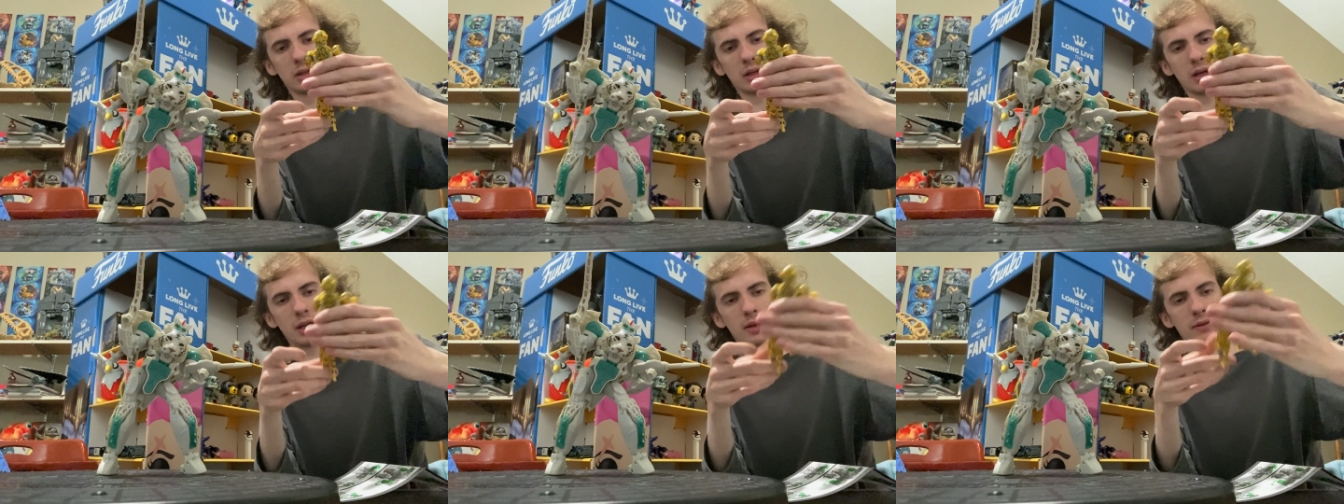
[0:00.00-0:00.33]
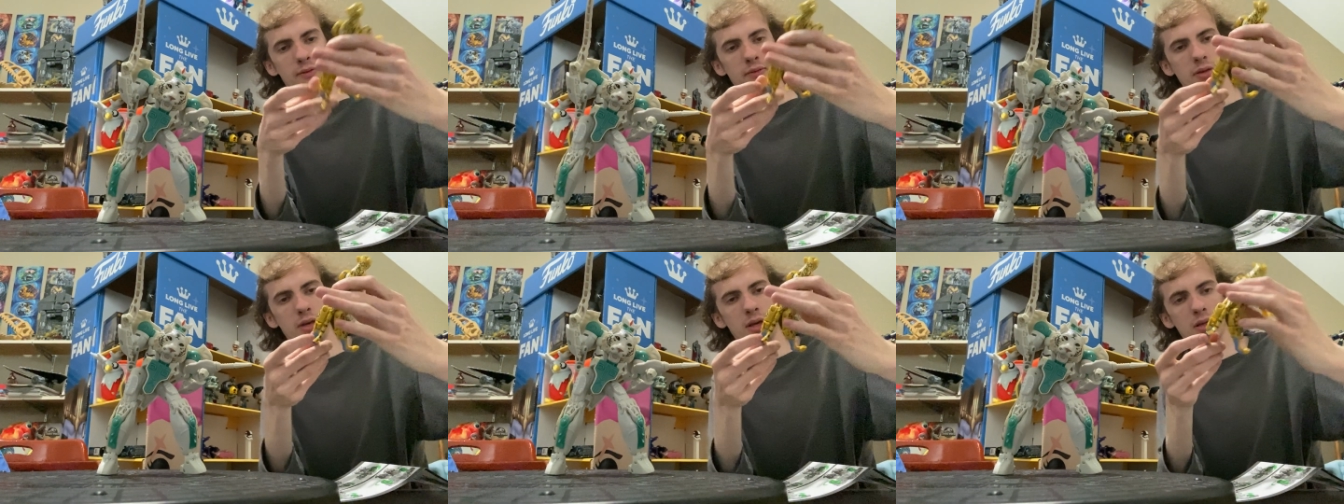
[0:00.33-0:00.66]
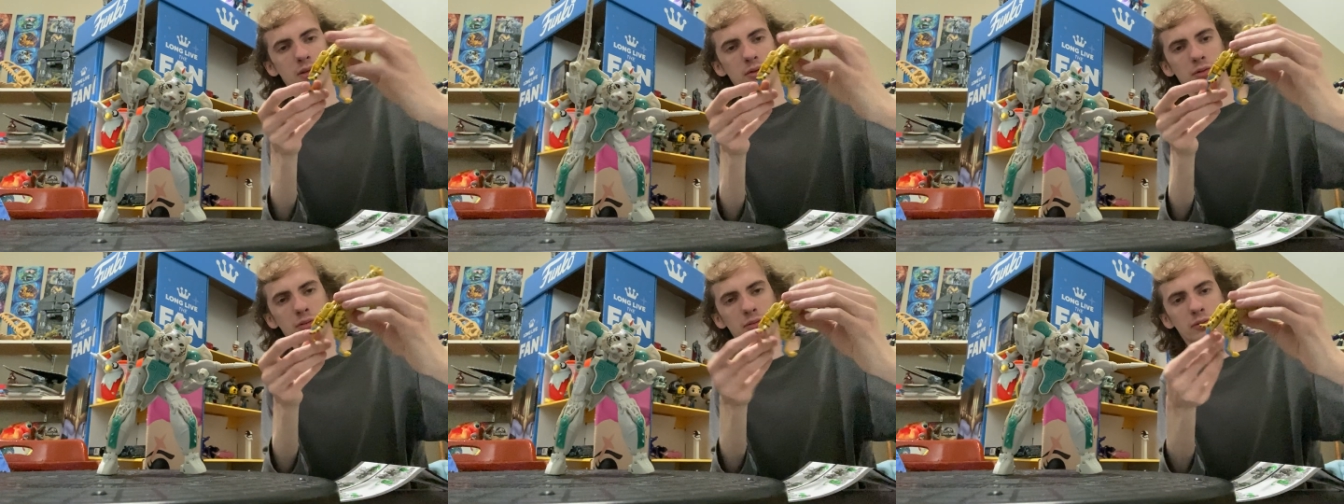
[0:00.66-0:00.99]
I have yet
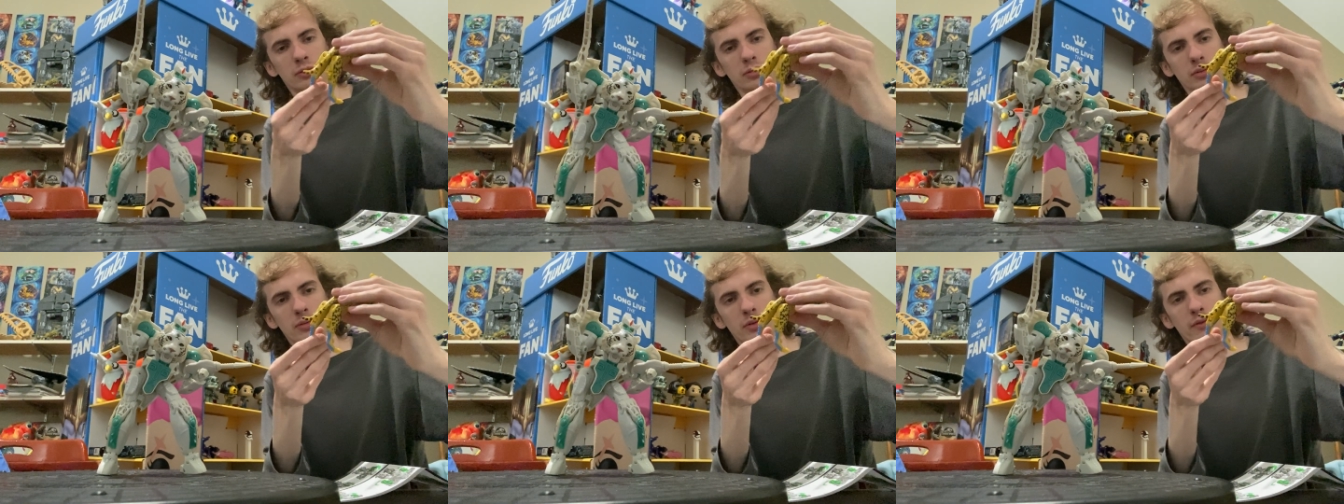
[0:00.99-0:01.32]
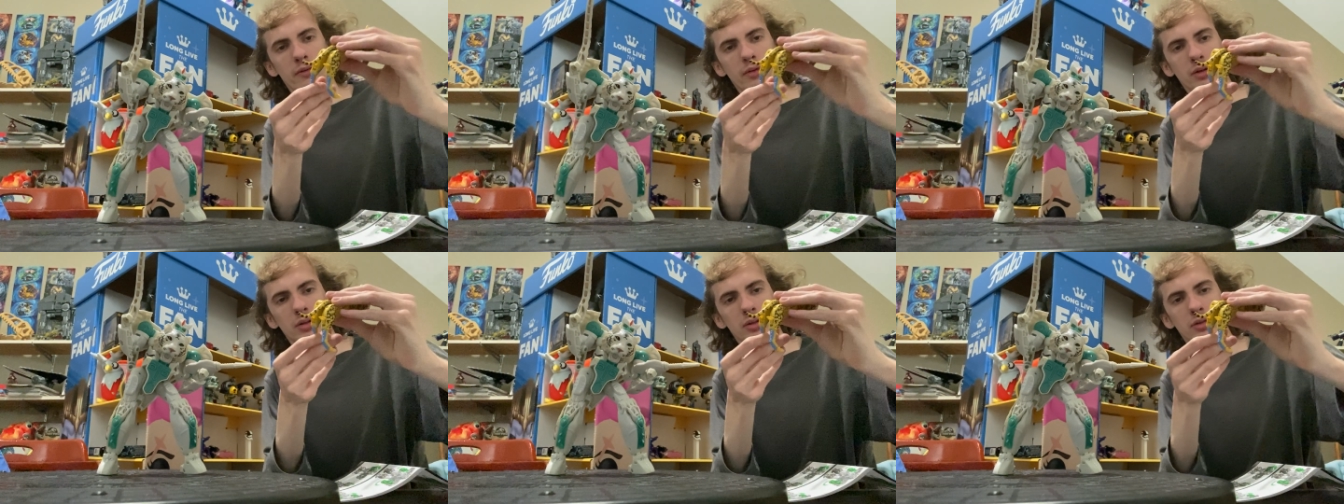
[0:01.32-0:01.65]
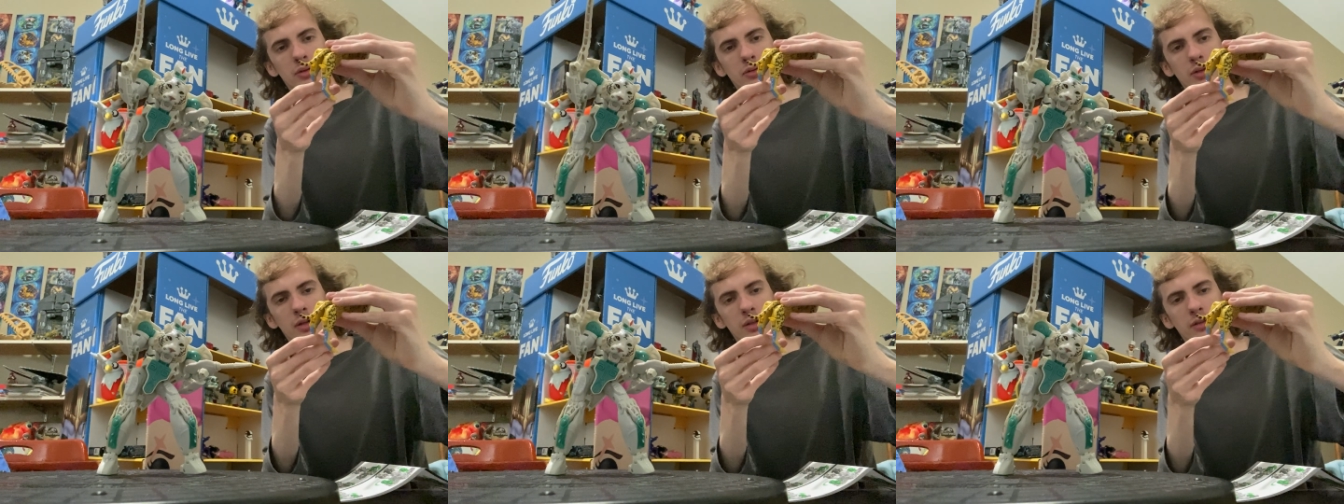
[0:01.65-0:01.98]
to reverse
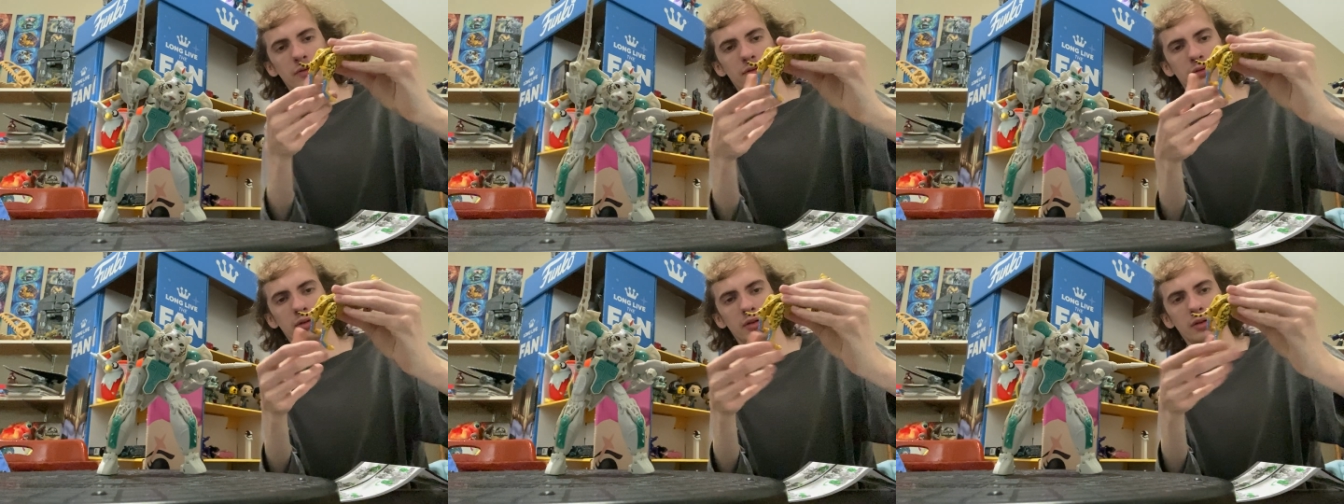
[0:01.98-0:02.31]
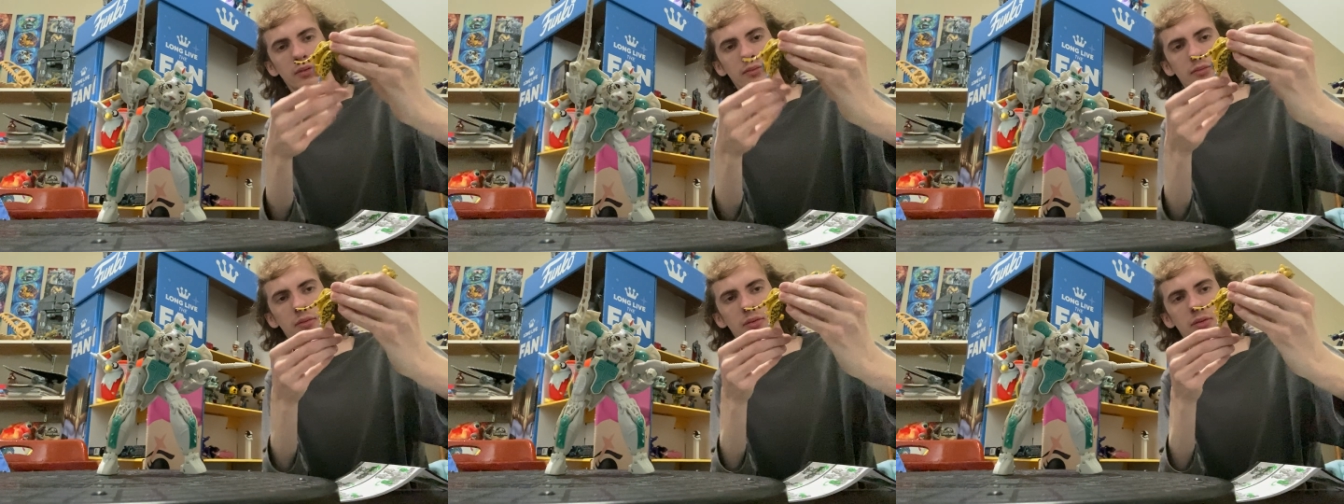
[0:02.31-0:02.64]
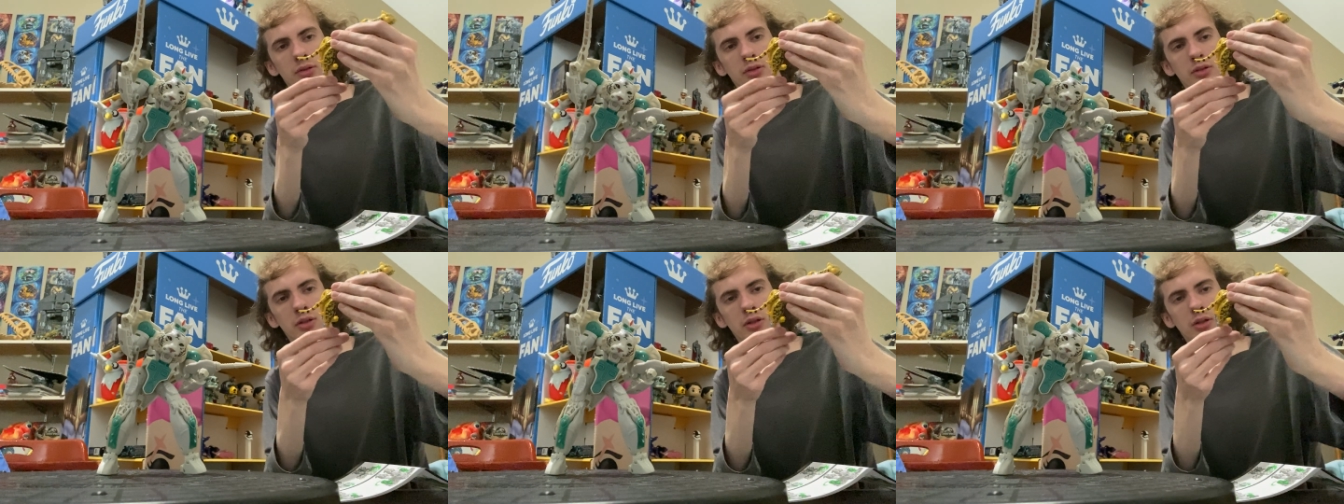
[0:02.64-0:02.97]
transform
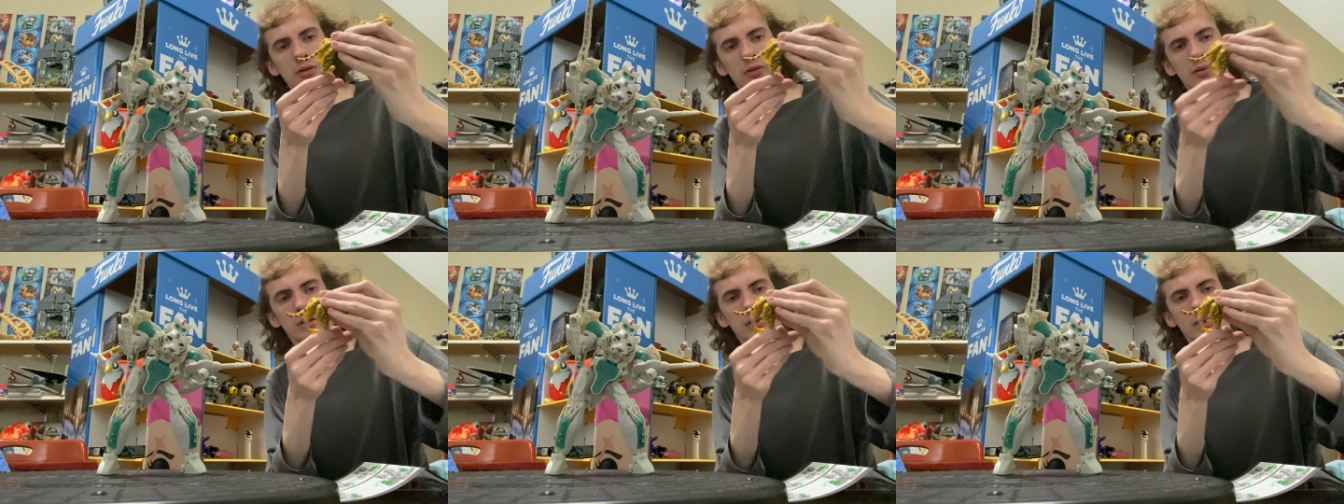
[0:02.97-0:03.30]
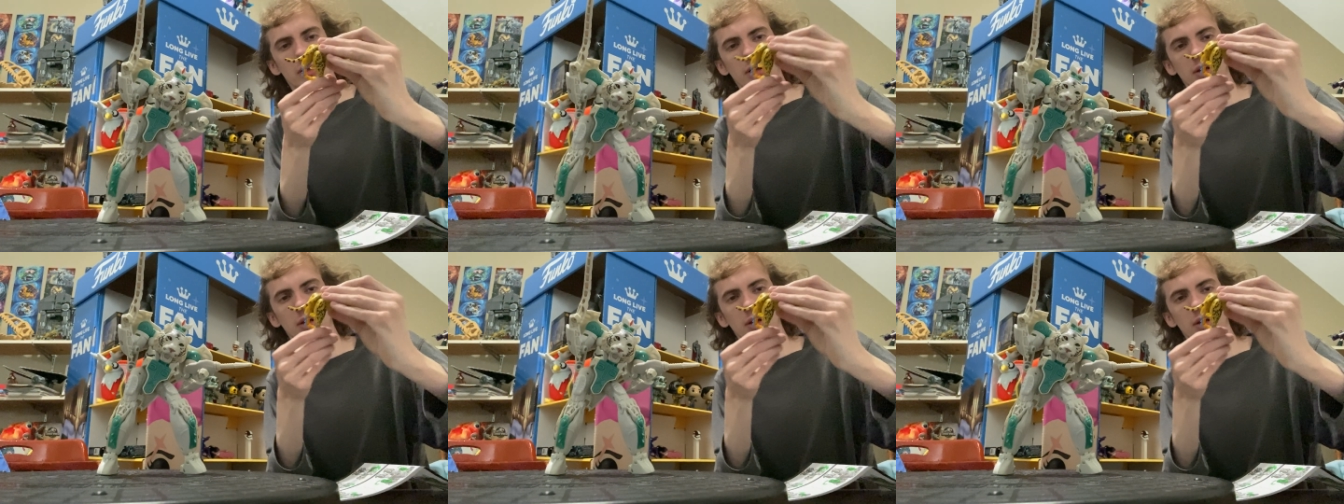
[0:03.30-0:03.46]
Cheetor.